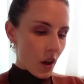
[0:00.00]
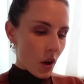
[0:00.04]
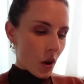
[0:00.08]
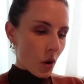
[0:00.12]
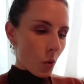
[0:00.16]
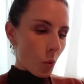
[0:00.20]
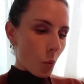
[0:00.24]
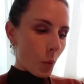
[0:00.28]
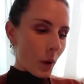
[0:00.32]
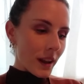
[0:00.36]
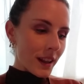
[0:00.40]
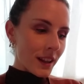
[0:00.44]

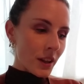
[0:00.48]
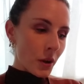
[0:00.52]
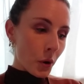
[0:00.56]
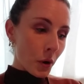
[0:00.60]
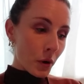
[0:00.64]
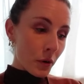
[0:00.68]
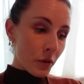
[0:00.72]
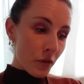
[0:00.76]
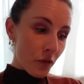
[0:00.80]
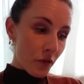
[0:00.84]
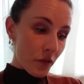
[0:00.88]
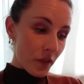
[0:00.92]
When
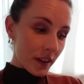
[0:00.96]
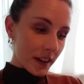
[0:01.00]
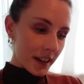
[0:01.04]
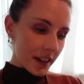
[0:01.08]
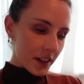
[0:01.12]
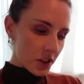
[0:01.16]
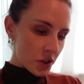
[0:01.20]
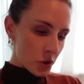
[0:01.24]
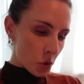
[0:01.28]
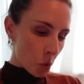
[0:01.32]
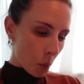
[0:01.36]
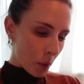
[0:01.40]
you're
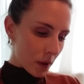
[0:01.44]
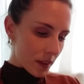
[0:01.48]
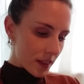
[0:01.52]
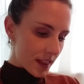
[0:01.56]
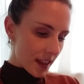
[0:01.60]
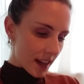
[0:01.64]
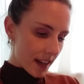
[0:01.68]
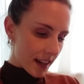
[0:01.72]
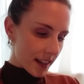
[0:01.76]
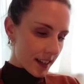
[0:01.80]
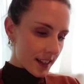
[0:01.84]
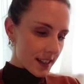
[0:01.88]
finished with
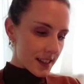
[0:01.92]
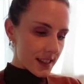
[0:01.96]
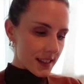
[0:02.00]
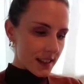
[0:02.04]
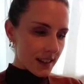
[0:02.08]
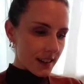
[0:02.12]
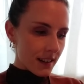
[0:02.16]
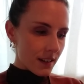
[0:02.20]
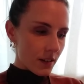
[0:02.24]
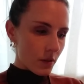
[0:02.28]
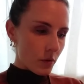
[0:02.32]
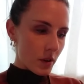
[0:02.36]

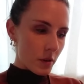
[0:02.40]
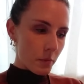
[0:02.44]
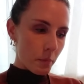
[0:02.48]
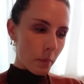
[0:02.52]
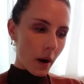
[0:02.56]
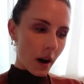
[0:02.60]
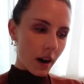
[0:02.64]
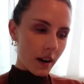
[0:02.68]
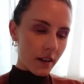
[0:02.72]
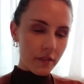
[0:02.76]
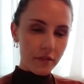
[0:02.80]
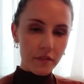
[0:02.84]
this, with
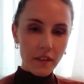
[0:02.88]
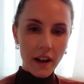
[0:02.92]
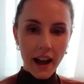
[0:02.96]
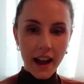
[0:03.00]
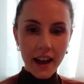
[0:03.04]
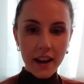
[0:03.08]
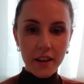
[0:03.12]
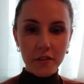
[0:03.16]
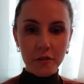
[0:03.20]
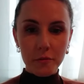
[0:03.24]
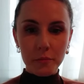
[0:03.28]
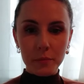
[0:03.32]
part
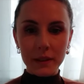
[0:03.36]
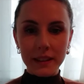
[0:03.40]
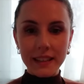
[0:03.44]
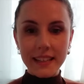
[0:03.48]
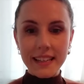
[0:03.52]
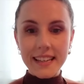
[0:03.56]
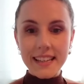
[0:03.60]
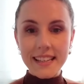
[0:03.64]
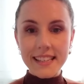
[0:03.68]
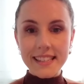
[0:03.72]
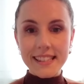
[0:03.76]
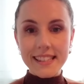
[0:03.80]
5,
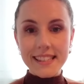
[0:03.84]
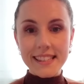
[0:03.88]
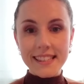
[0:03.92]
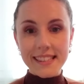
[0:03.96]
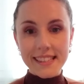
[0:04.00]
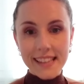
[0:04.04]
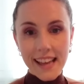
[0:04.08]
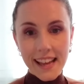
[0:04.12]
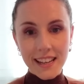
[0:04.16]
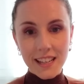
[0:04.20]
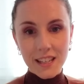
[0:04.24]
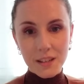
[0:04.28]
please
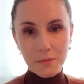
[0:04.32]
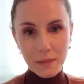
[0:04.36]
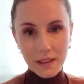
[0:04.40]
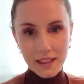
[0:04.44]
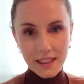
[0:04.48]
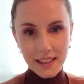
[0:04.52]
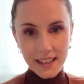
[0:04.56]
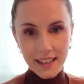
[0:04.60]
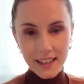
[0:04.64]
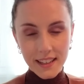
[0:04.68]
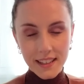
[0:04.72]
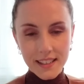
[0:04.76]
send me
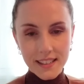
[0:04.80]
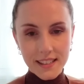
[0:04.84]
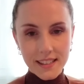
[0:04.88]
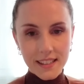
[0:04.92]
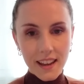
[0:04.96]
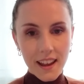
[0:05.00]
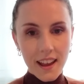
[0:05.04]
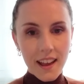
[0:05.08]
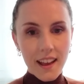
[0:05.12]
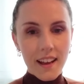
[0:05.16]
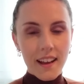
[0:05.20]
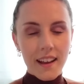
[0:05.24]
this,
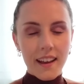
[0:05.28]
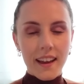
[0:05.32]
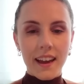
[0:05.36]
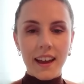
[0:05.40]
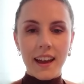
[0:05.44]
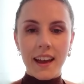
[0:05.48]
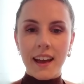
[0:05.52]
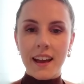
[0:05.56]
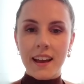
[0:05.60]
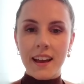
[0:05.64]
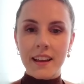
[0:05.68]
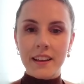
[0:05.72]

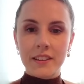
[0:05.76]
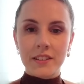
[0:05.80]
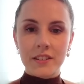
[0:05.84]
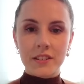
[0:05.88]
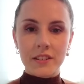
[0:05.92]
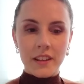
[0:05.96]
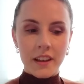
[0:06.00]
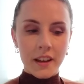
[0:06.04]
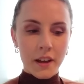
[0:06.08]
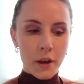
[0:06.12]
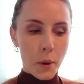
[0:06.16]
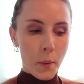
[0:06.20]
and
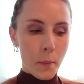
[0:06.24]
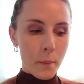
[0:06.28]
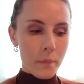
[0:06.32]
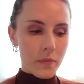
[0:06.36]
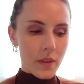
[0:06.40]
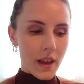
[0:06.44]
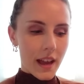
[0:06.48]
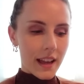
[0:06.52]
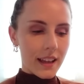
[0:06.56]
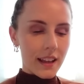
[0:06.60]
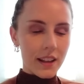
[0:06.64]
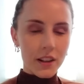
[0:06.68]

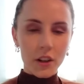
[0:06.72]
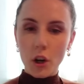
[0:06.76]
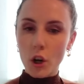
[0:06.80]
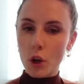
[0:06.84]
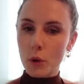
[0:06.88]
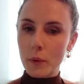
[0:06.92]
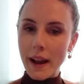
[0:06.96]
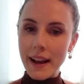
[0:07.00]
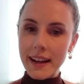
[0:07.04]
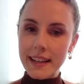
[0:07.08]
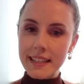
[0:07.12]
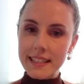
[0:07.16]
I can
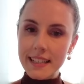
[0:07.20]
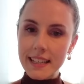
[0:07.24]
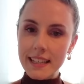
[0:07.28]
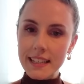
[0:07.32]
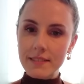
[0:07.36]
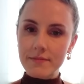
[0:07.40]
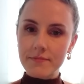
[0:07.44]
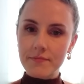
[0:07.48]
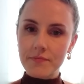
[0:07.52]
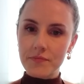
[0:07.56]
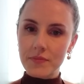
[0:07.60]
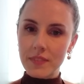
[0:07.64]
correct it,
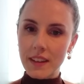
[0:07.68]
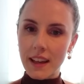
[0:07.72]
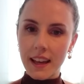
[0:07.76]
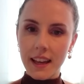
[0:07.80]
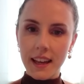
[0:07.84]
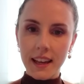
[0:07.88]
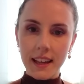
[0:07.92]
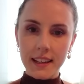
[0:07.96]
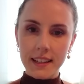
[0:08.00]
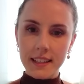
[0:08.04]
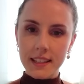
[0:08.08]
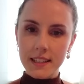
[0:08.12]

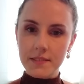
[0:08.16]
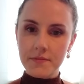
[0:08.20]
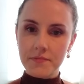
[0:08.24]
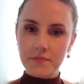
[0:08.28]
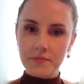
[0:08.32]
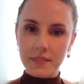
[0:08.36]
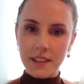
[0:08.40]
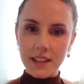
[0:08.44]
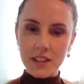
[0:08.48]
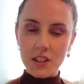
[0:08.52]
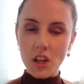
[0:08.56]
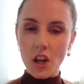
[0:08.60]
and
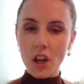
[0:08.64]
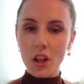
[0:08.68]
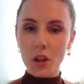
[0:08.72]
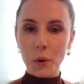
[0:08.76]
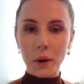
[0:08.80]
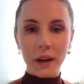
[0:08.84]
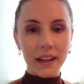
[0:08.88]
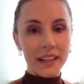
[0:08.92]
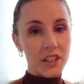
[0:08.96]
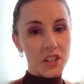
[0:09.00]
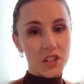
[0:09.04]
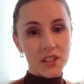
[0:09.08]
that's all, or
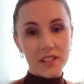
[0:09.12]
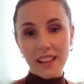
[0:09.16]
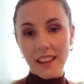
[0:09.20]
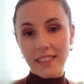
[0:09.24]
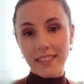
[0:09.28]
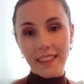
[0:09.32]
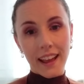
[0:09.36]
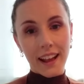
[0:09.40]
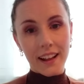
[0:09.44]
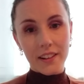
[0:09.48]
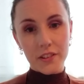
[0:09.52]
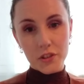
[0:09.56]
I can just
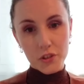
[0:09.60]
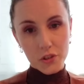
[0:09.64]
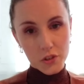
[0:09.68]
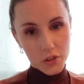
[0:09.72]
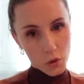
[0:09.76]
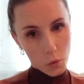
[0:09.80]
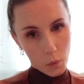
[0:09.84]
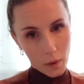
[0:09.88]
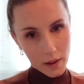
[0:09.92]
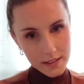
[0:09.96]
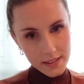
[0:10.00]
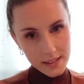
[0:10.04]
send the answers
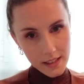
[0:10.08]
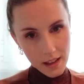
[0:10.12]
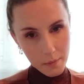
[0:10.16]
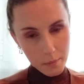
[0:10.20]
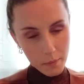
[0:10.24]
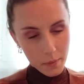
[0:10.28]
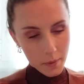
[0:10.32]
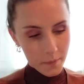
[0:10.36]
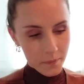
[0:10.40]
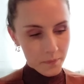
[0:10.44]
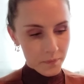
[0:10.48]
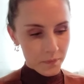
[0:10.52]
to WhatsApp.
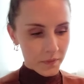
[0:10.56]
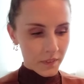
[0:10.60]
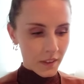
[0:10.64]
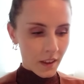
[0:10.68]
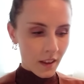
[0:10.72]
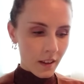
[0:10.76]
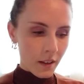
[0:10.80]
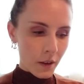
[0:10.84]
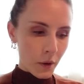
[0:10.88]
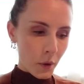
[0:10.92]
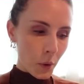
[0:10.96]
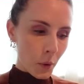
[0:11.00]

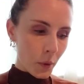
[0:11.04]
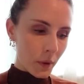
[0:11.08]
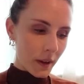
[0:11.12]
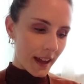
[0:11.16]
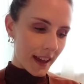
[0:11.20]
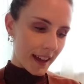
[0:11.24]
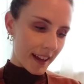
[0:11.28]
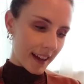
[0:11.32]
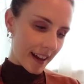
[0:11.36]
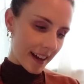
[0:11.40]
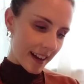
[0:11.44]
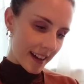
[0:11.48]

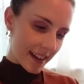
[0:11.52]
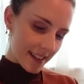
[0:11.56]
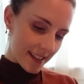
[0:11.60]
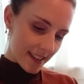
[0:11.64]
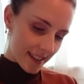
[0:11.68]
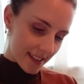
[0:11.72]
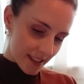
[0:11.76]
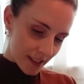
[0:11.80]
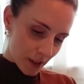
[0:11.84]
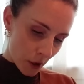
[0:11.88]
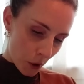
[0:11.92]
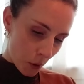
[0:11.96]
Okay,
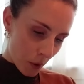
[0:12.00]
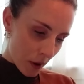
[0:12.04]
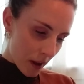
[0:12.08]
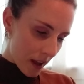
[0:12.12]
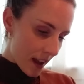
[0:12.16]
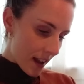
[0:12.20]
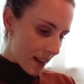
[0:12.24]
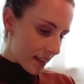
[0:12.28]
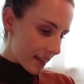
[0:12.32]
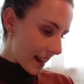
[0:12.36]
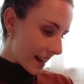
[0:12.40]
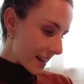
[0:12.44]
guys, so
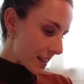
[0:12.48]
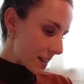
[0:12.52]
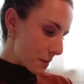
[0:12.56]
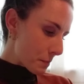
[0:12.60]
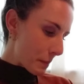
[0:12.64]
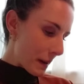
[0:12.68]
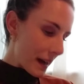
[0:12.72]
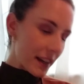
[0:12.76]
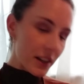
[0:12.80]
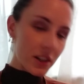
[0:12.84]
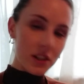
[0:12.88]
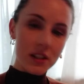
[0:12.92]
that's
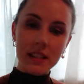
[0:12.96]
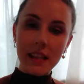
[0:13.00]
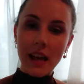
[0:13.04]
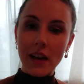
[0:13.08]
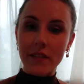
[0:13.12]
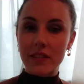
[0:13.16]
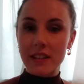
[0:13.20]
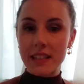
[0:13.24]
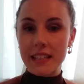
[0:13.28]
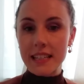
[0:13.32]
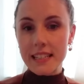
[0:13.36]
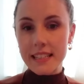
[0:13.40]
page
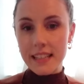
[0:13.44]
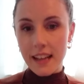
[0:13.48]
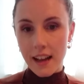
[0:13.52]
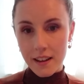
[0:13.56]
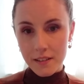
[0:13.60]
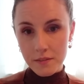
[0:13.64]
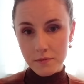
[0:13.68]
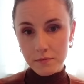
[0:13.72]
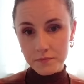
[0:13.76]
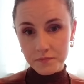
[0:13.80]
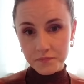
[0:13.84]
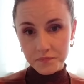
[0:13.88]
70
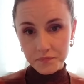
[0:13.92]
done.